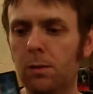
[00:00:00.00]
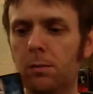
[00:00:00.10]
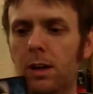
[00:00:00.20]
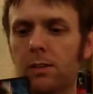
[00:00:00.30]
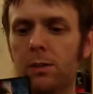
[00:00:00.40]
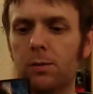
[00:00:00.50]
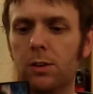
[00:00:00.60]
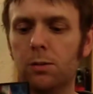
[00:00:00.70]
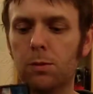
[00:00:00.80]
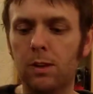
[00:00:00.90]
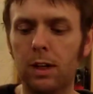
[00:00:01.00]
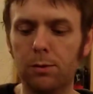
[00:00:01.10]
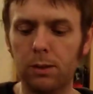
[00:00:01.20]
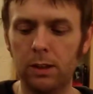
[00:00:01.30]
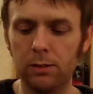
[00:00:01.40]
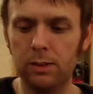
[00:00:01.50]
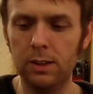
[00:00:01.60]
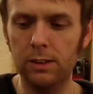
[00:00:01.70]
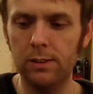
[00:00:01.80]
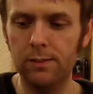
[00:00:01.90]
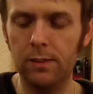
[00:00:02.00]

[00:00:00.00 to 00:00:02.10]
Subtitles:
but after the first one, everyone else did.